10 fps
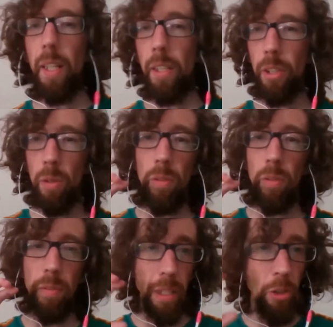So
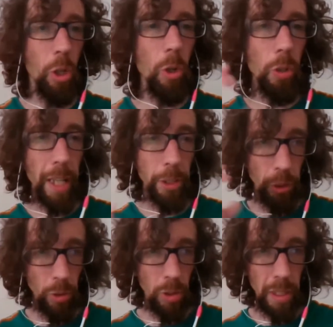like, know that
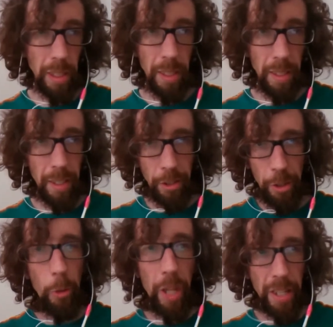story,
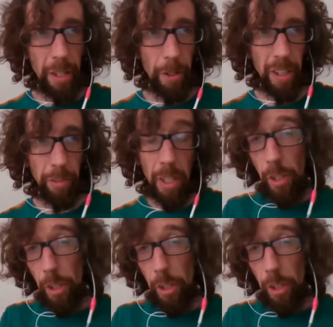know that narrative.